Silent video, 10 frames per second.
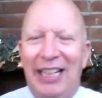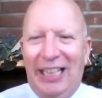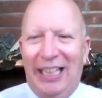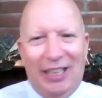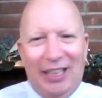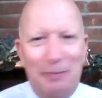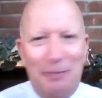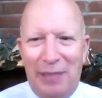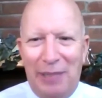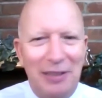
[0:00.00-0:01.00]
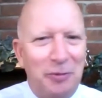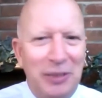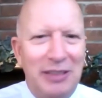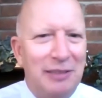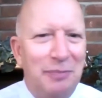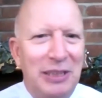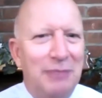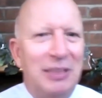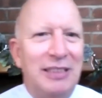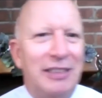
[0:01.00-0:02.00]
The best that we can be, my
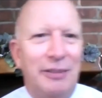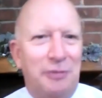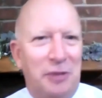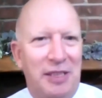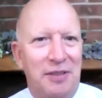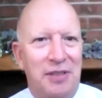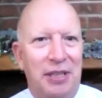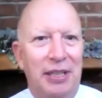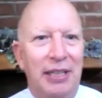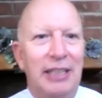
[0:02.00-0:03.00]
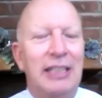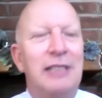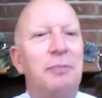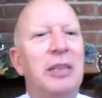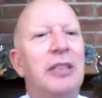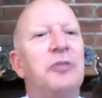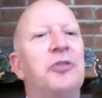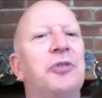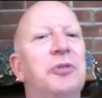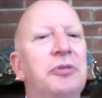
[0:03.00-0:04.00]
dear friends, is being
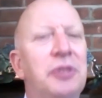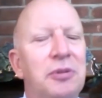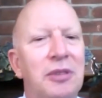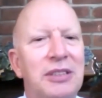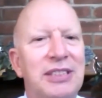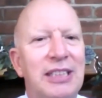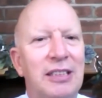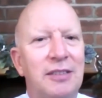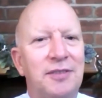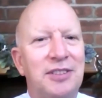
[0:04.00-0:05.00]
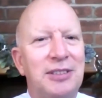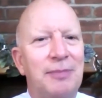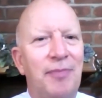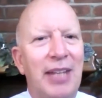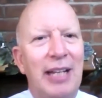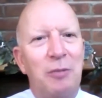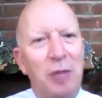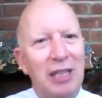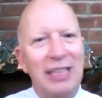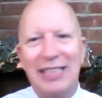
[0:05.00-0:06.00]
true to ourselves. And while
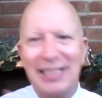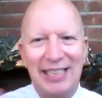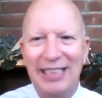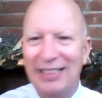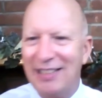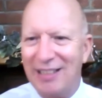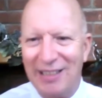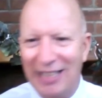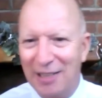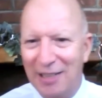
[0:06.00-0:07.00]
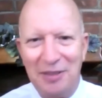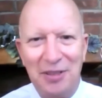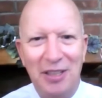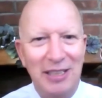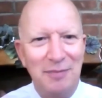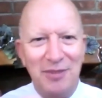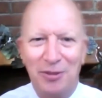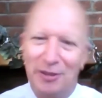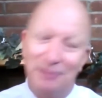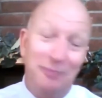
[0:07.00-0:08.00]
I say this 1,000 times, or
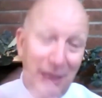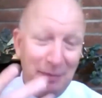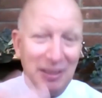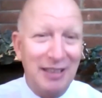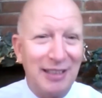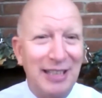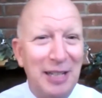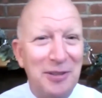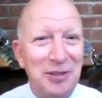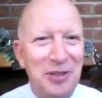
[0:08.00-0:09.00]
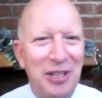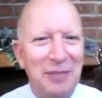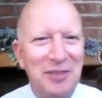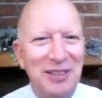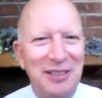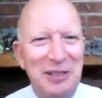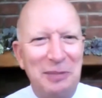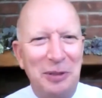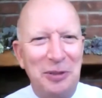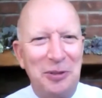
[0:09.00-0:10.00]
maybe not 1,000 times in the
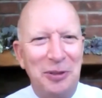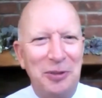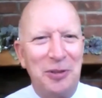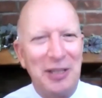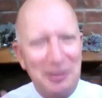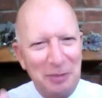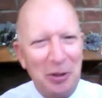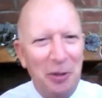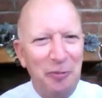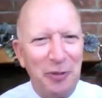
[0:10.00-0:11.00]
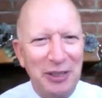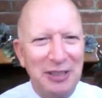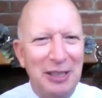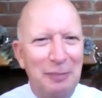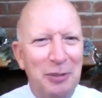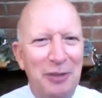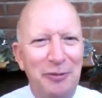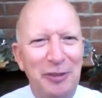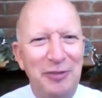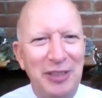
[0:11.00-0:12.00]
spiritual address, but hopefully a couple of
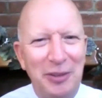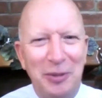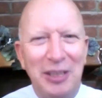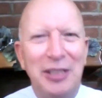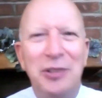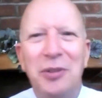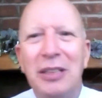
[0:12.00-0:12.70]
50 to 100,